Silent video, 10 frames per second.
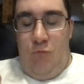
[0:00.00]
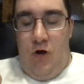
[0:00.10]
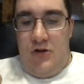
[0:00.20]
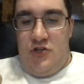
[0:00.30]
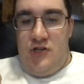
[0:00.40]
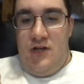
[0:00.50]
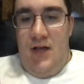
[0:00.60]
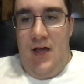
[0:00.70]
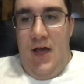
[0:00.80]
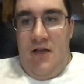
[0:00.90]
watch
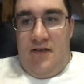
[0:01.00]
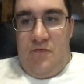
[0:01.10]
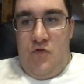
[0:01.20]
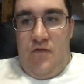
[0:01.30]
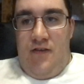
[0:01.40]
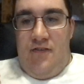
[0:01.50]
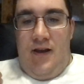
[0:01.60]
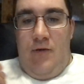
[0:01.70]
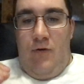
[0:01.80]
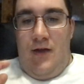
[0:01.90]
these movies
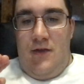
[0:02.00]
anyway.